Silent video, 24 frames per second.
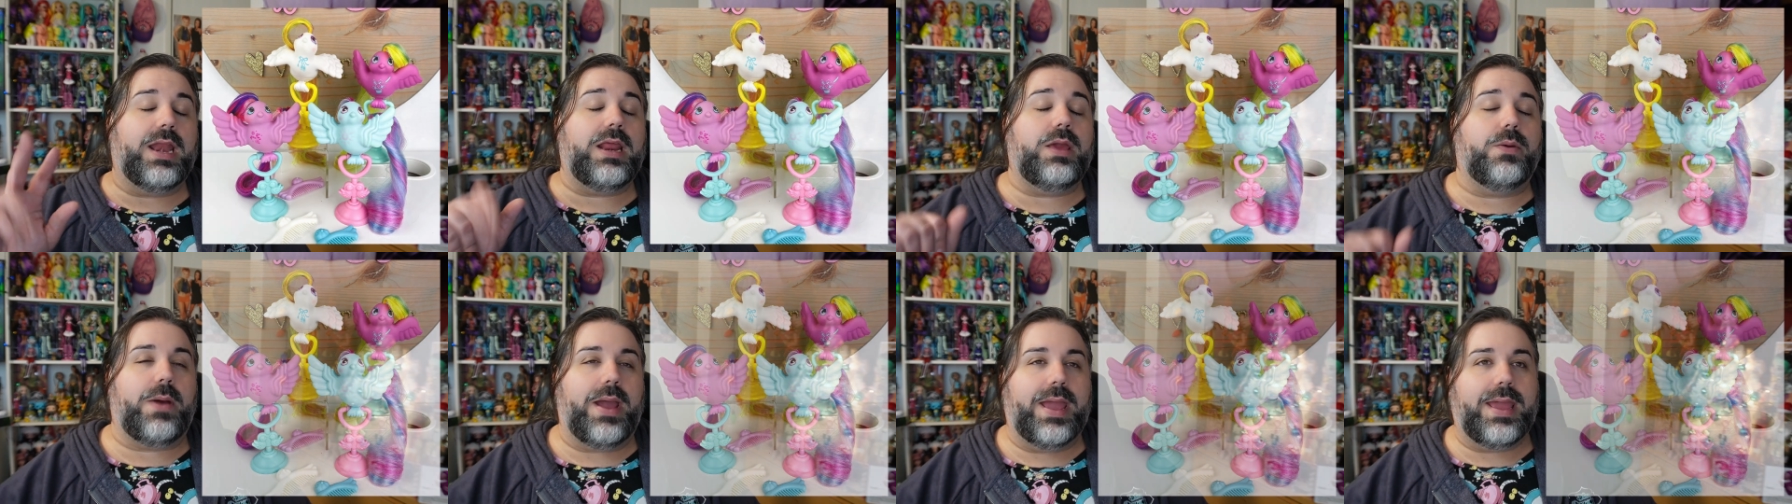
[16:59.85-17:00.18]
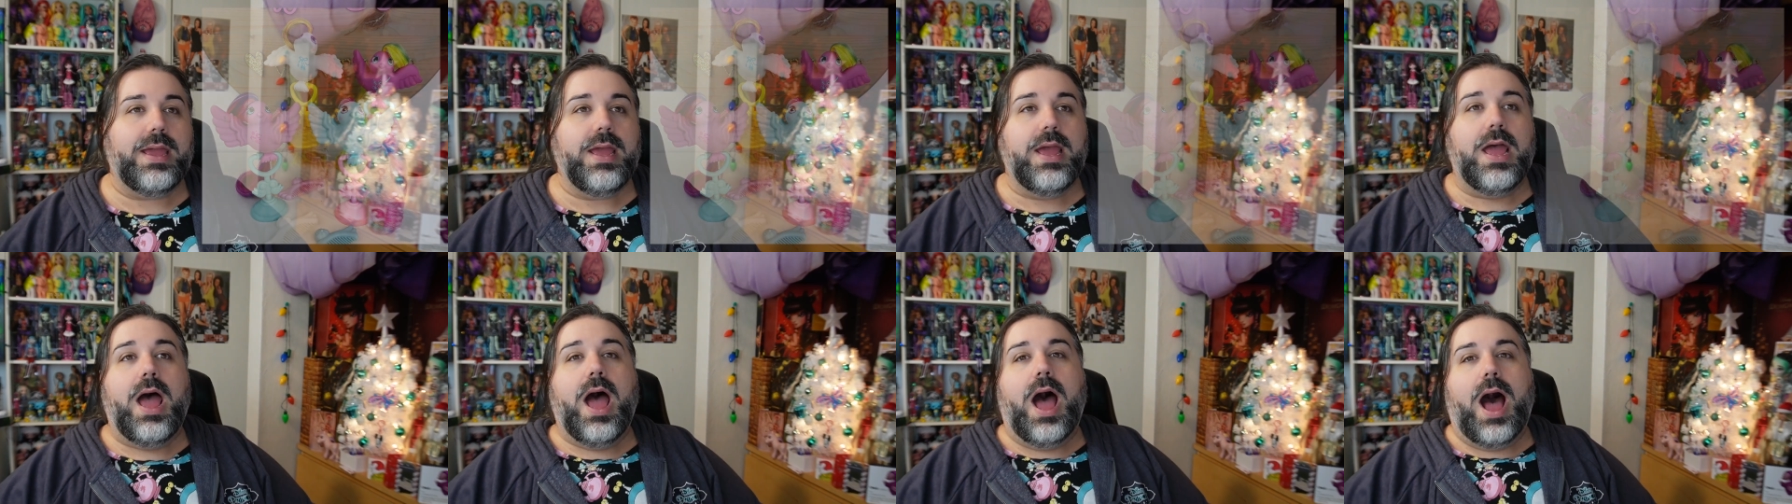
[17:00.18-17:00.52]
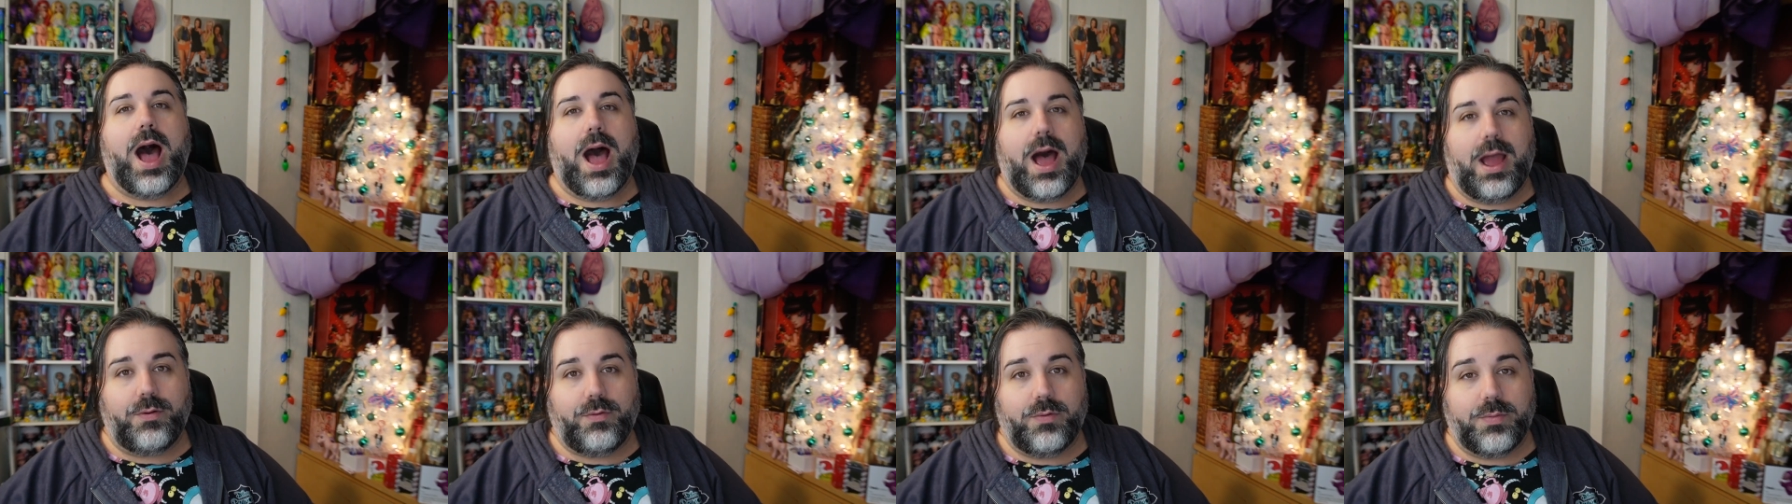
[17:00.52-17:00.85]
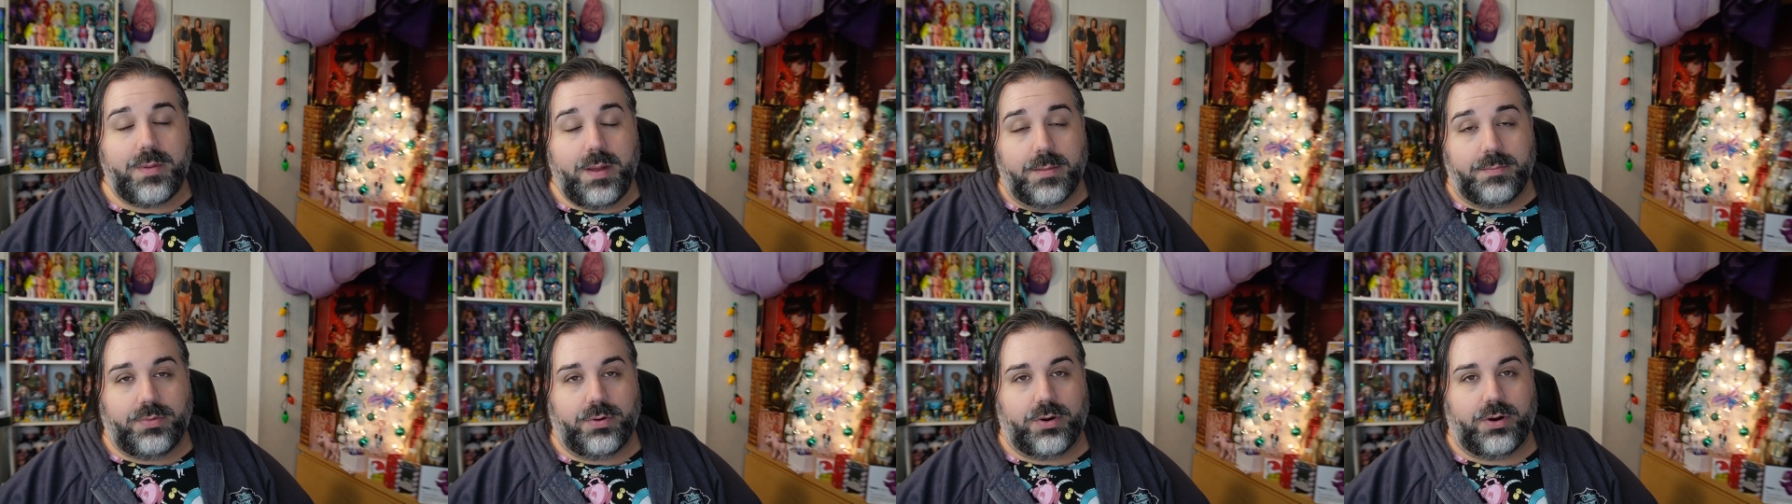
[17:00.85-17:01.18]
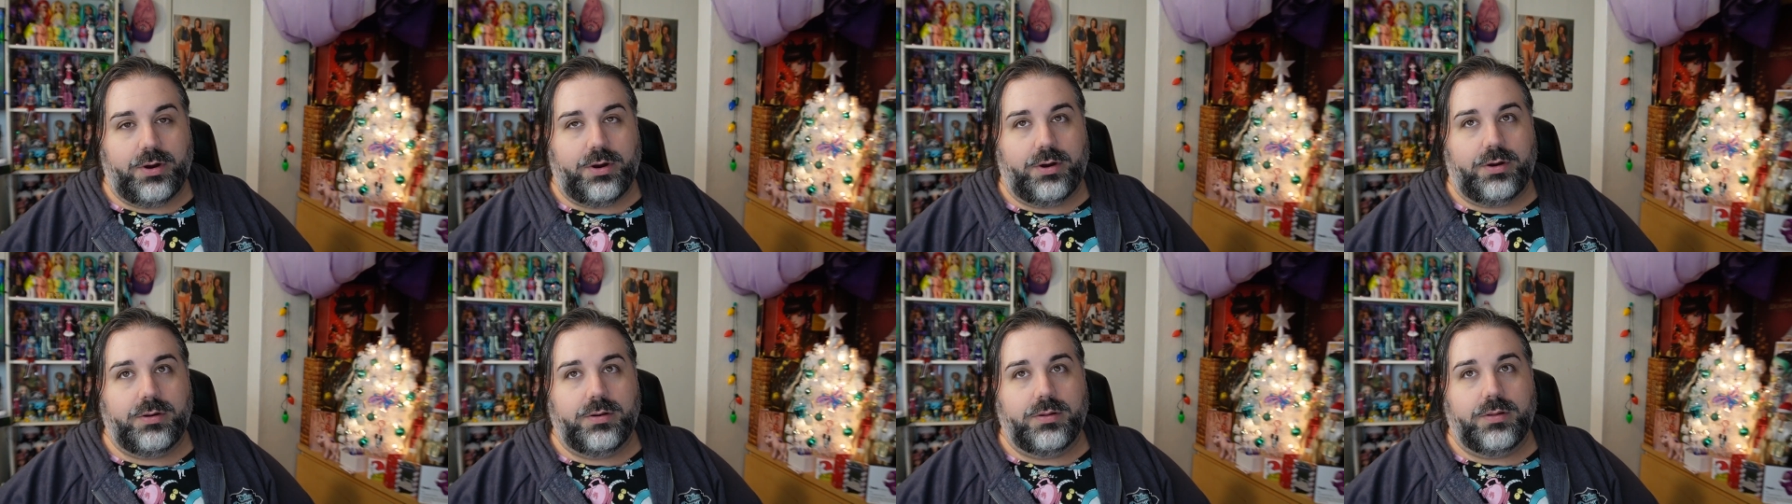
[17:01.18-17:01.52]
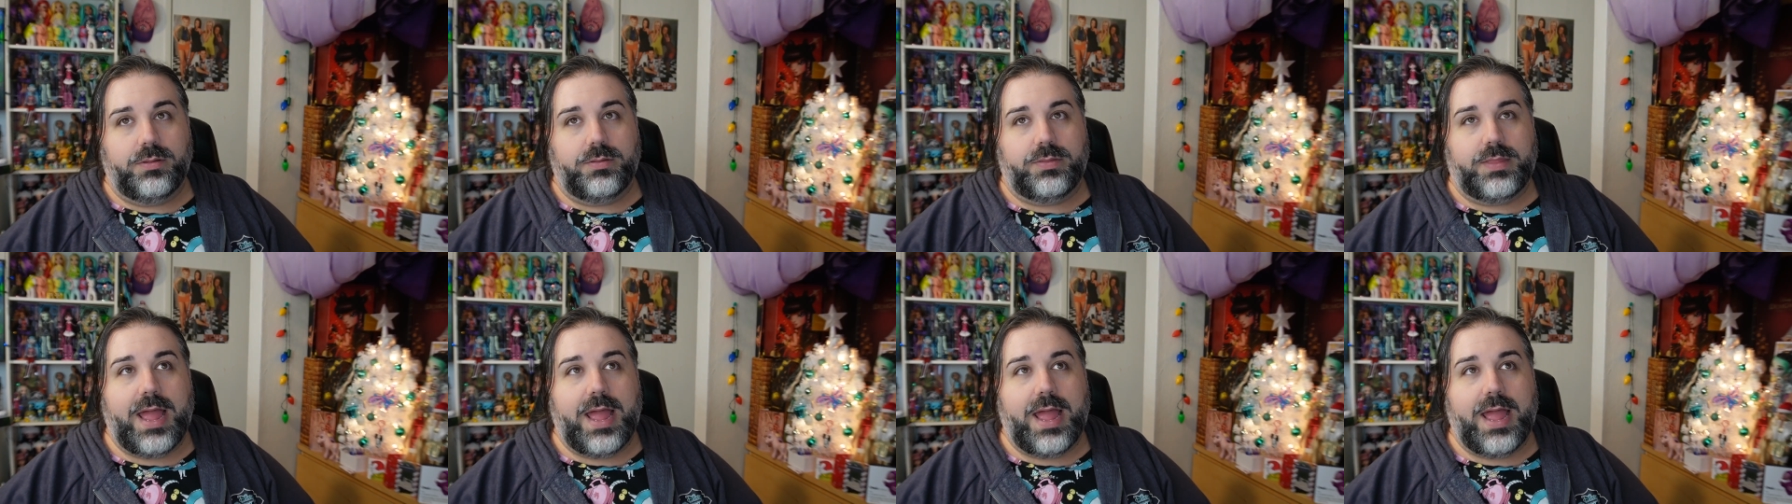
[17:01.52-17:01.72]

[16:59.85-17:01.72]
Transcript: Anyway, I remember